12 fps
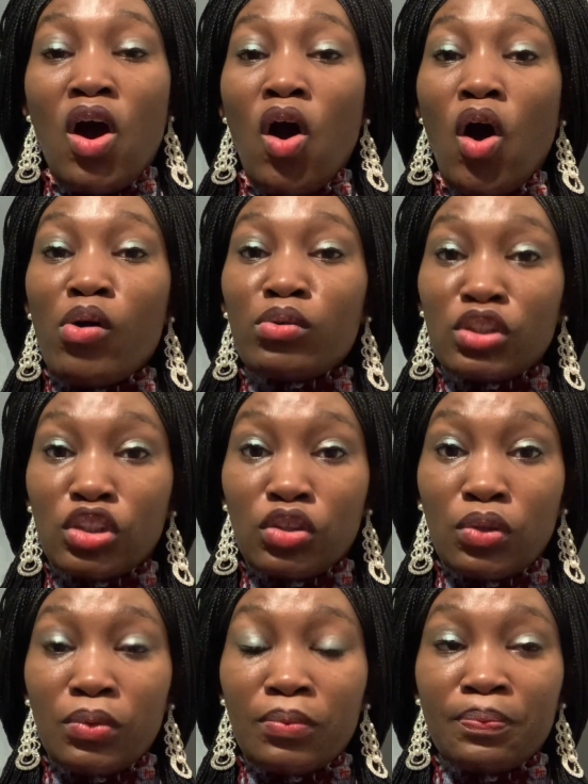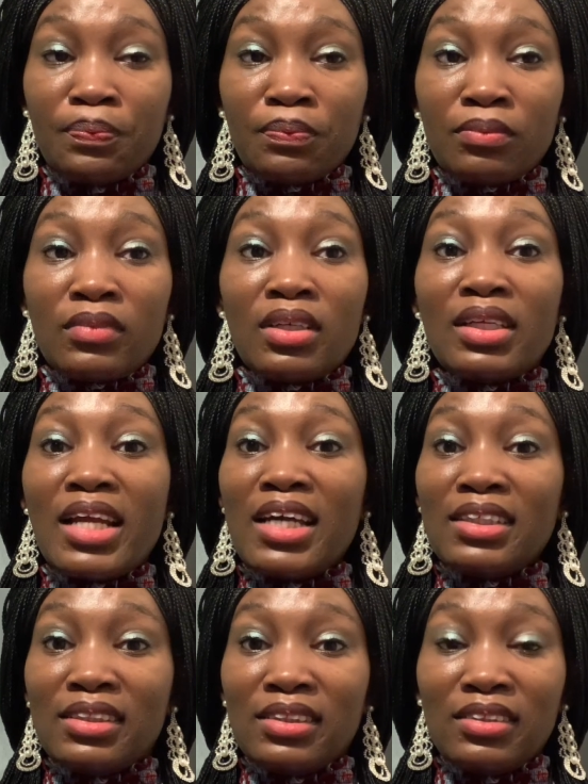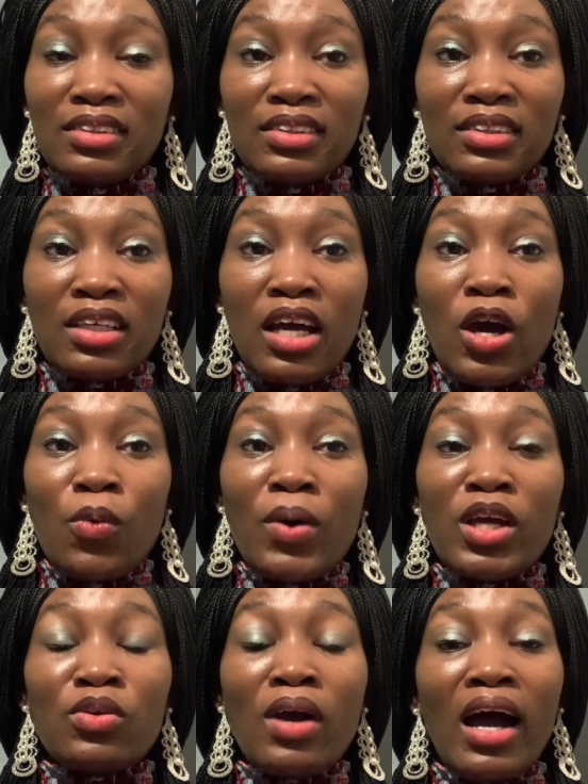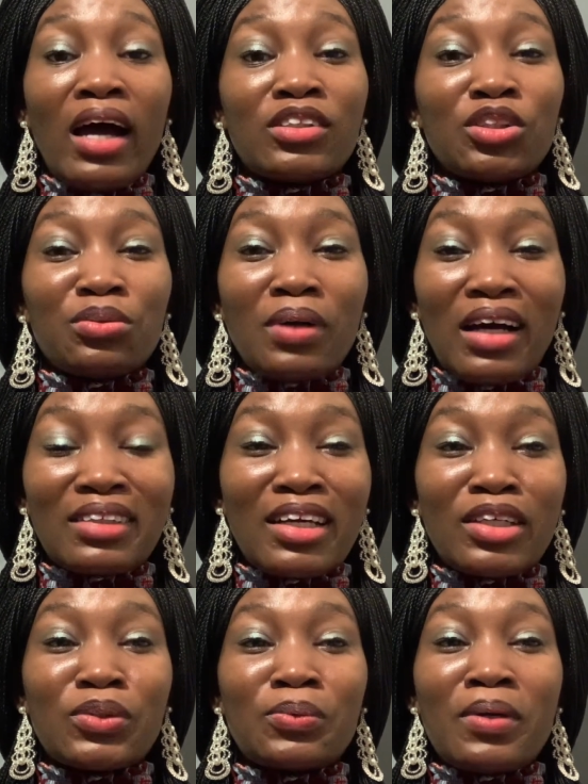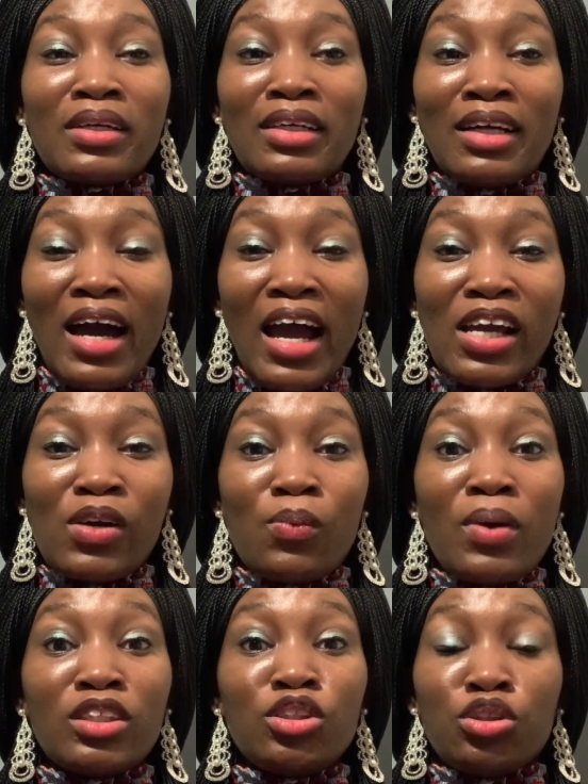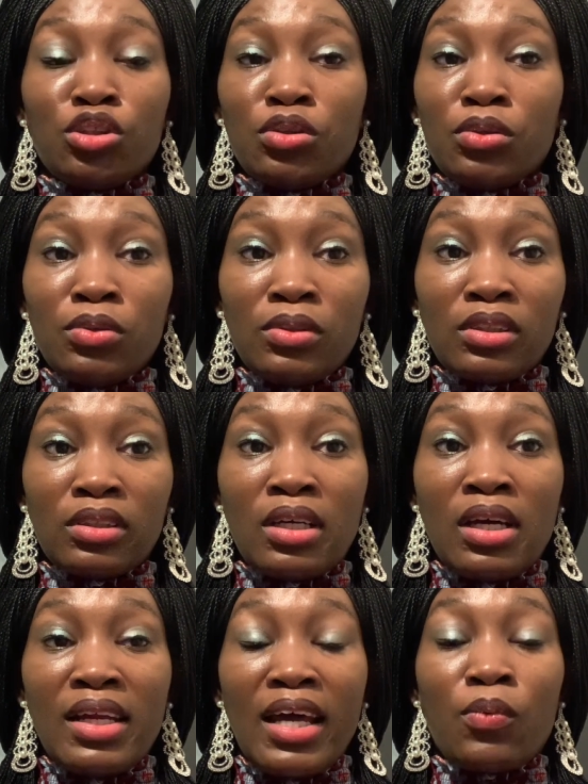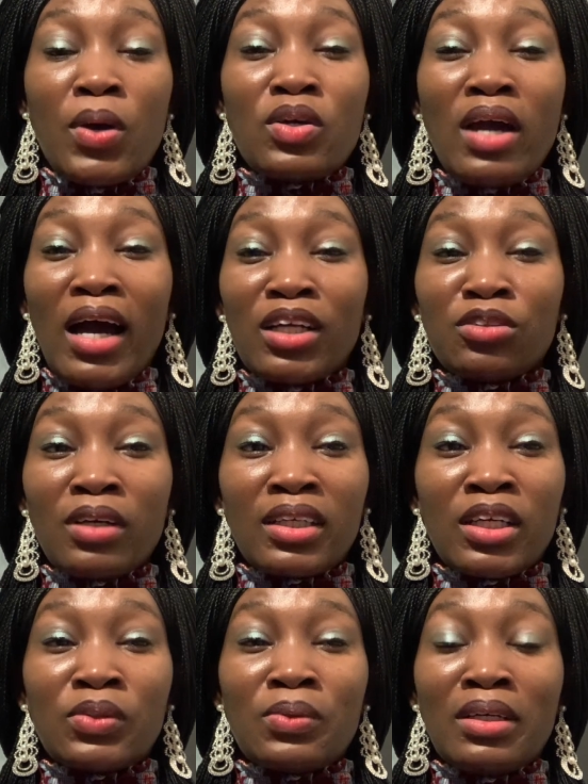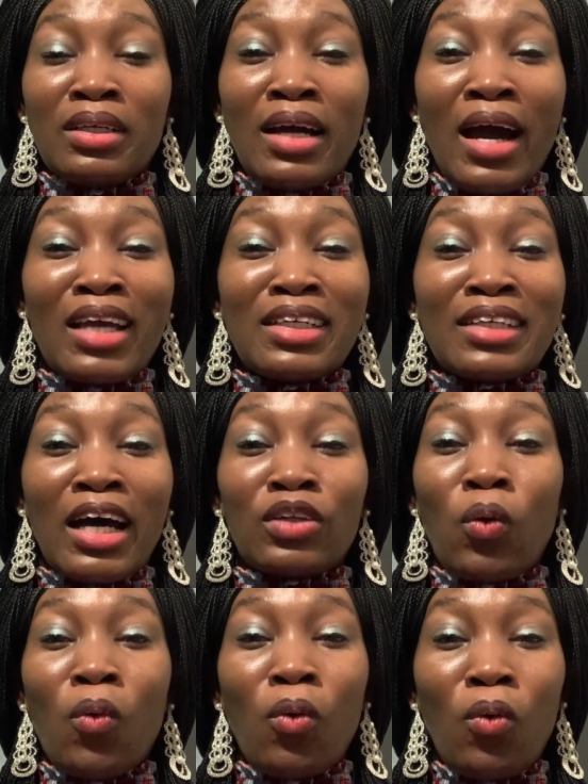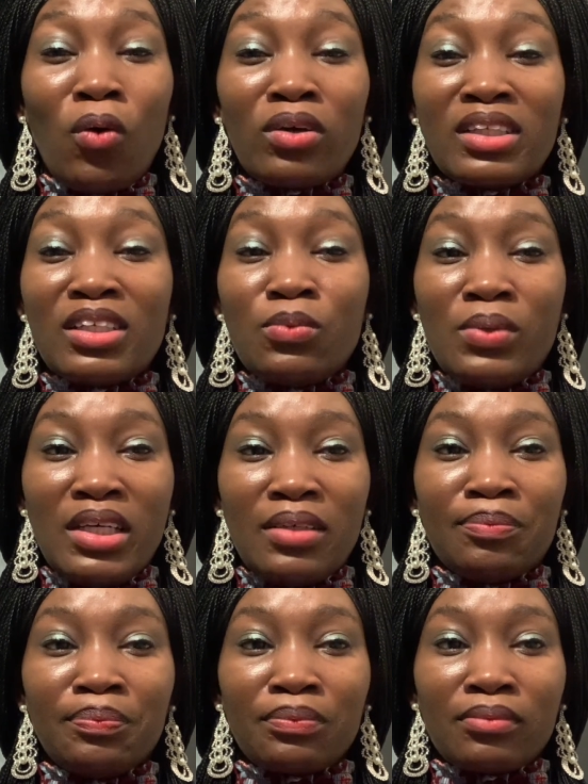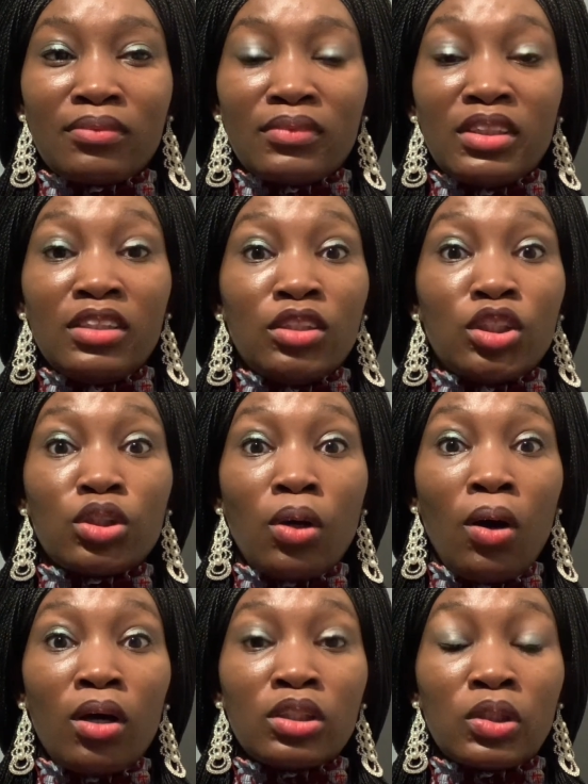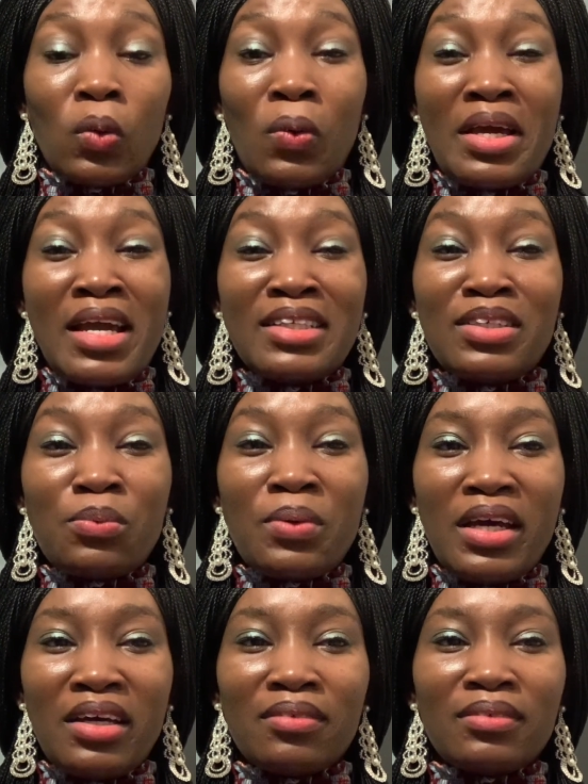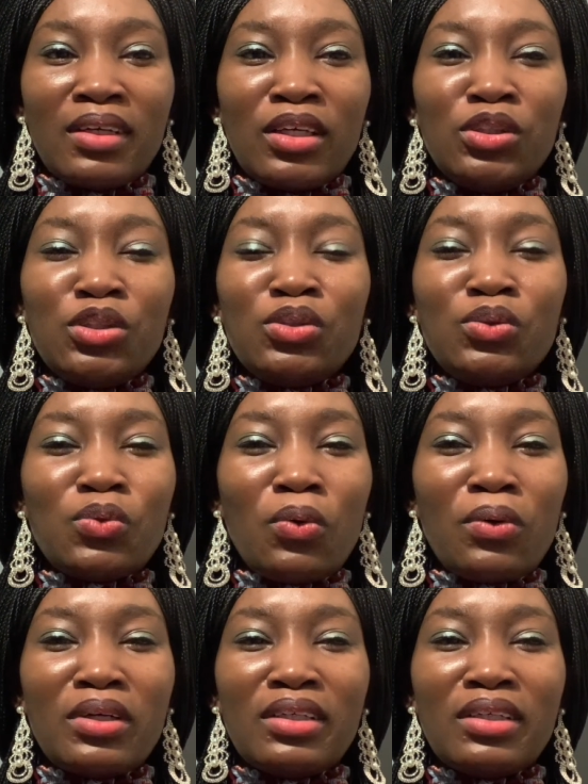Also, ladies, when you are attracted to a guy when you shouldn't, like when you're attracted to a guy in an ungodly way, in church or anywhere, you know